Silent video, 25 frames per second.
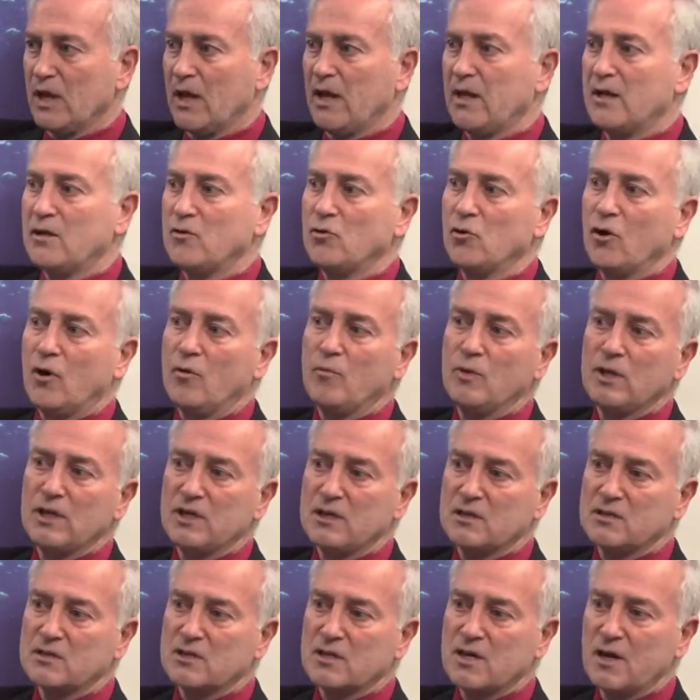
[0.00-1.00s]
And it
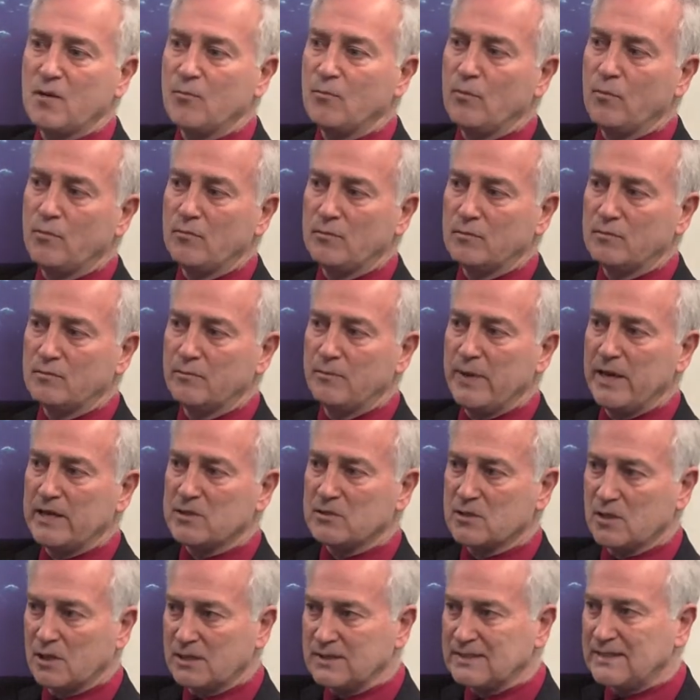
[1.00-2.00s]
normally has come
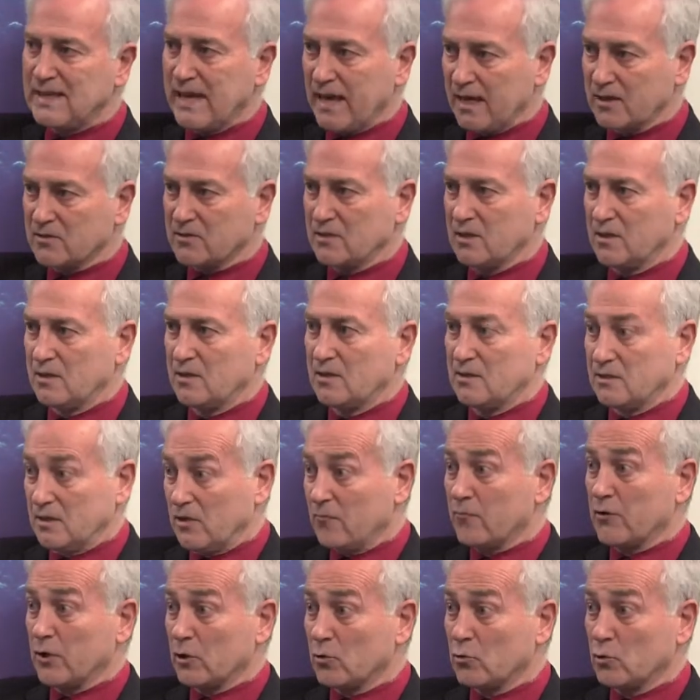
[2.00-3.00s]
based on taxa,
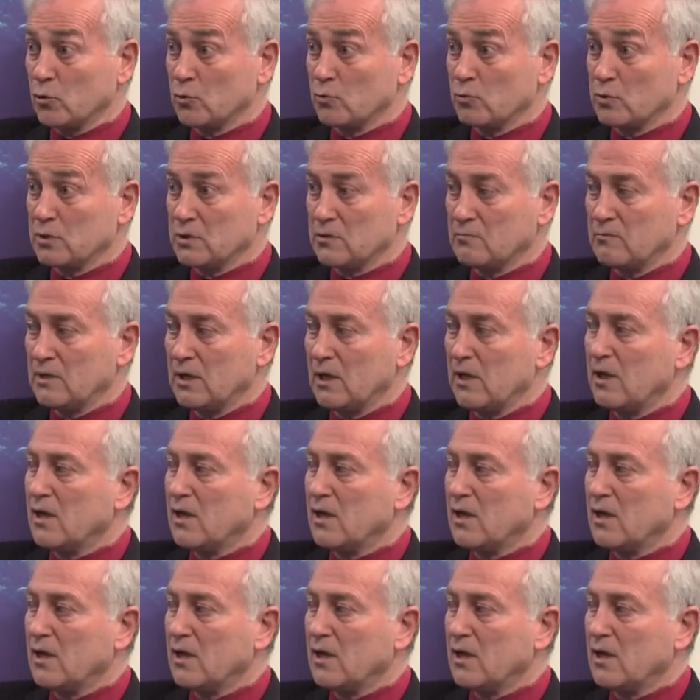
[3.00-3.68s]
different groups.